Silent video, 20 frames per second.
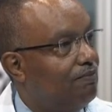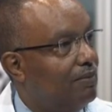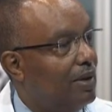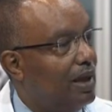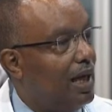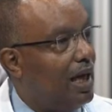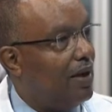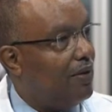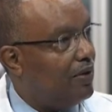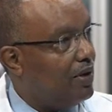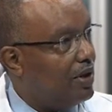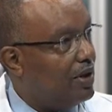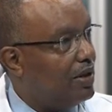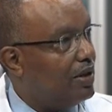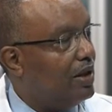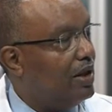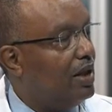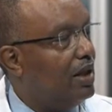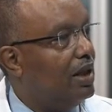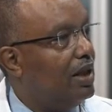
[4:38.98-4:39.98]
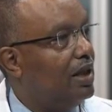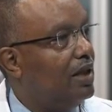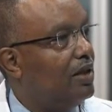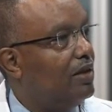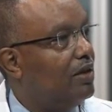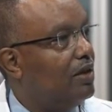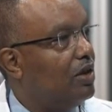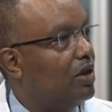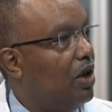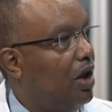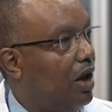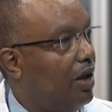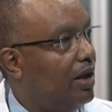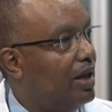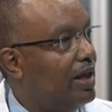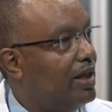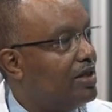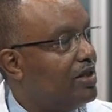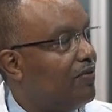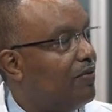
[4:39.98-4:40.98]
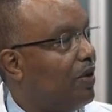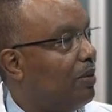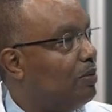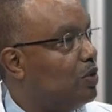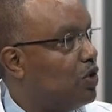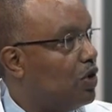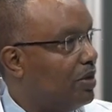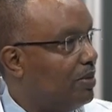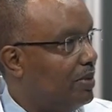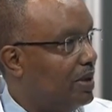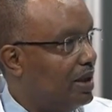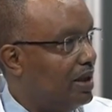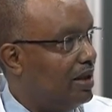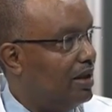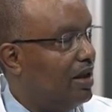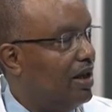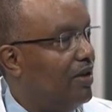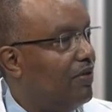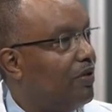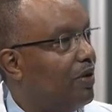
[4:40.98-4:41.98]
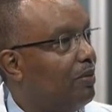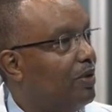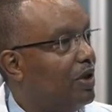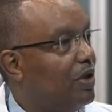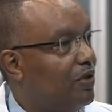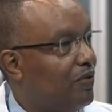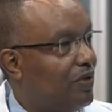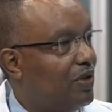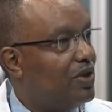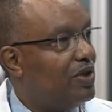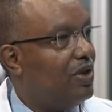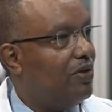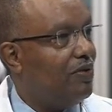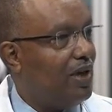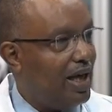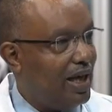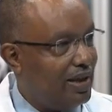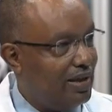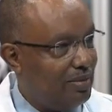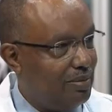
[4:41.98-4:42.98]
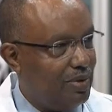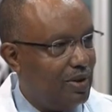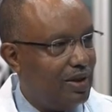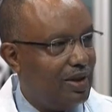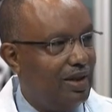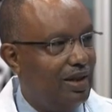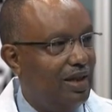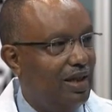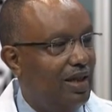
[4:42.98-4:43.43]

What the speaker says: other colleagues from Germany, from the University of Heidelberg,